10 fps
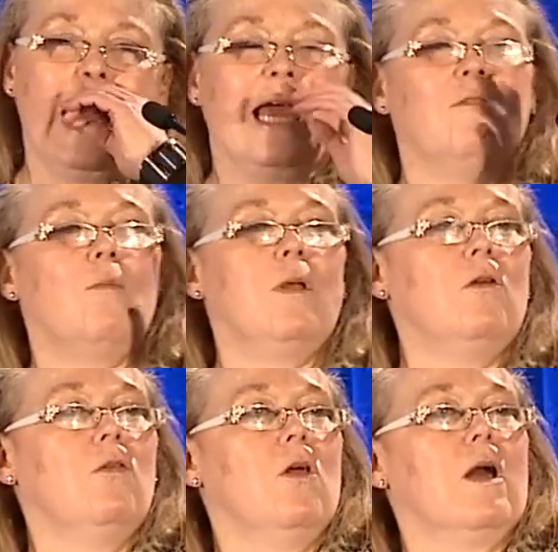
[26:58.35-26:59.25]
Even when
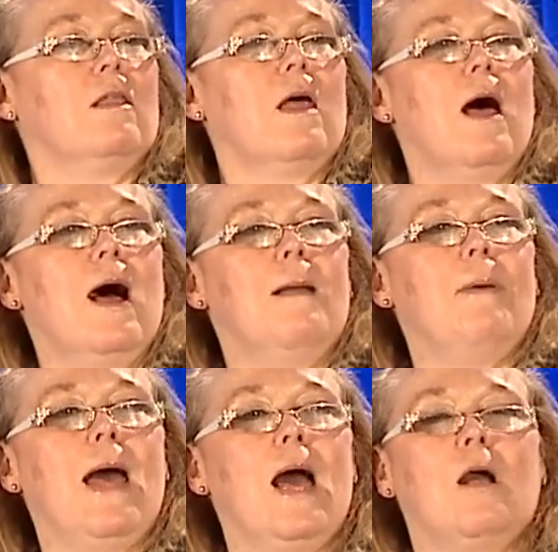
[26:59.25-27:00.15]
you look at the
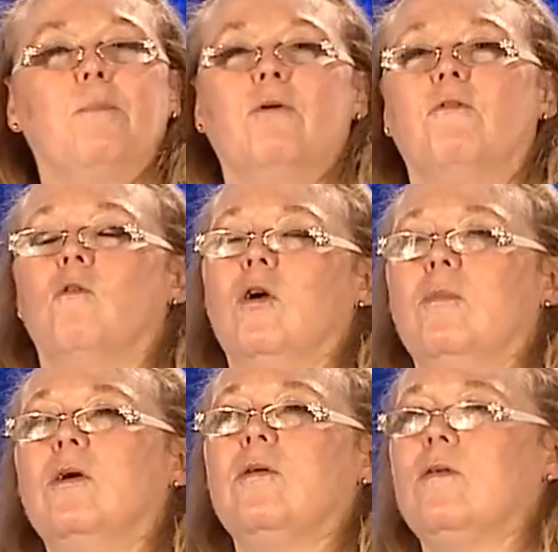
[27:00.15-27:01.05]
high-pack
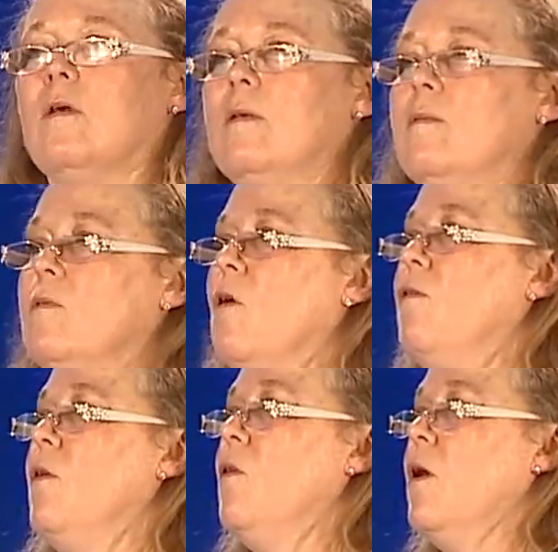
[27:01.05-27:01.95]
performers, so
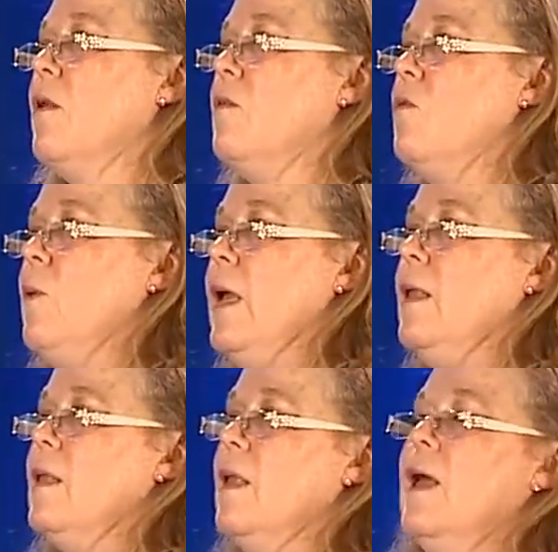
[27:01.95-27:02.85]
if you look at
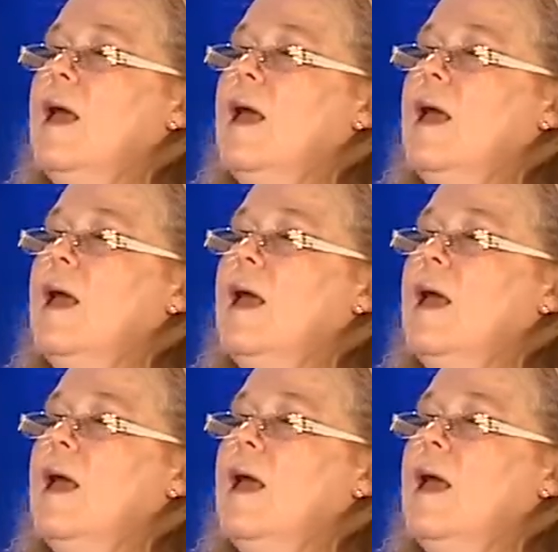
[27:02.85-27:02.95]
Sweden,